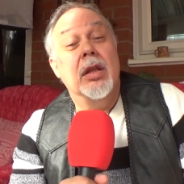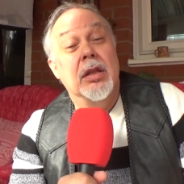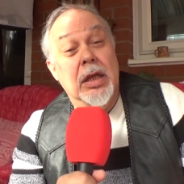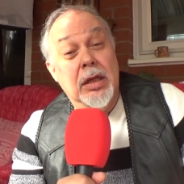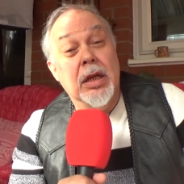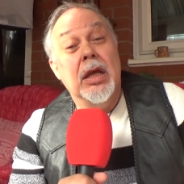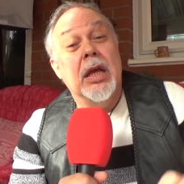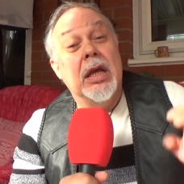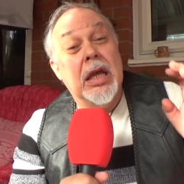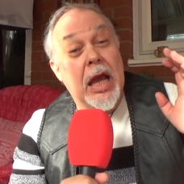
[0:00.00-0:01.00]
that
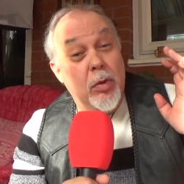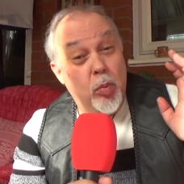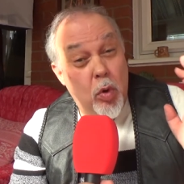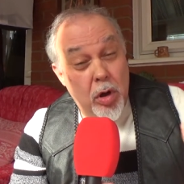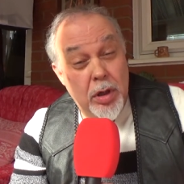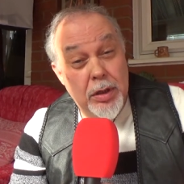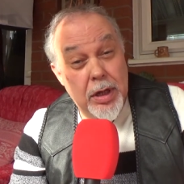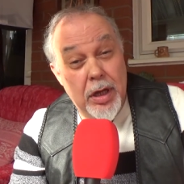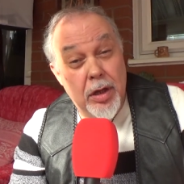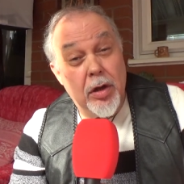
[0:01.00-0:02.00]

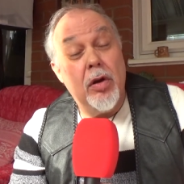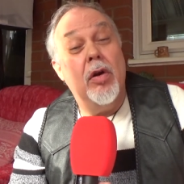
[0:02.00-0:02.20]
Cadwaladr